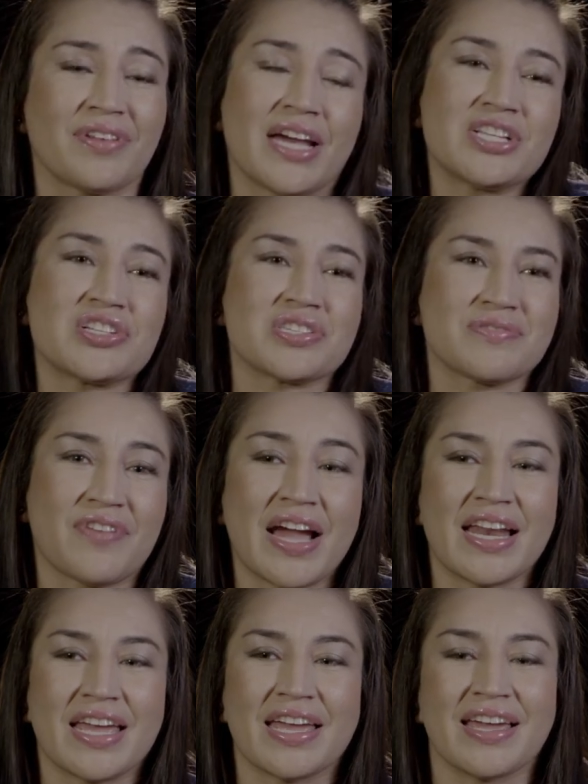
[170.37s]
Not just
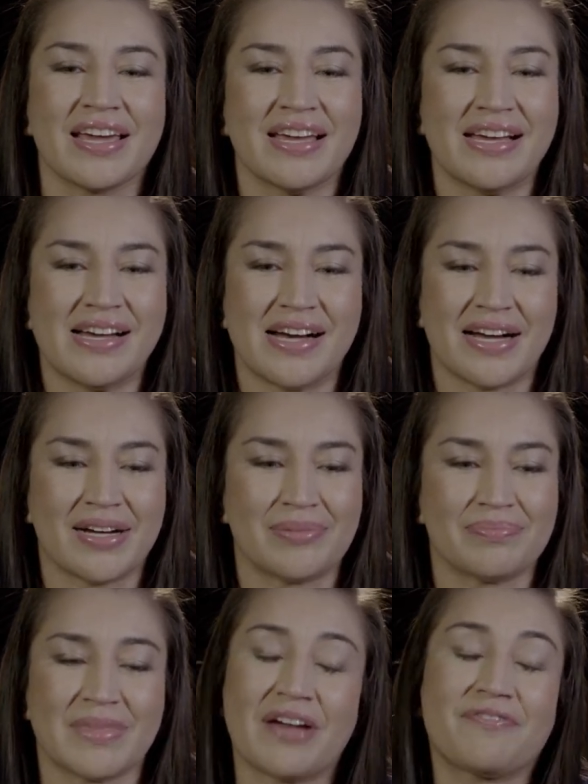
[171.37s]
fighting,
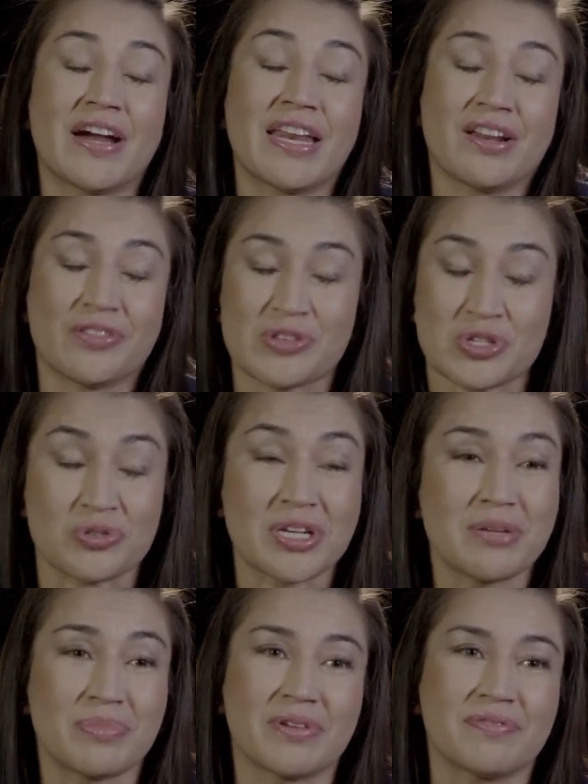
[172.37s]
um, not fighting on the street,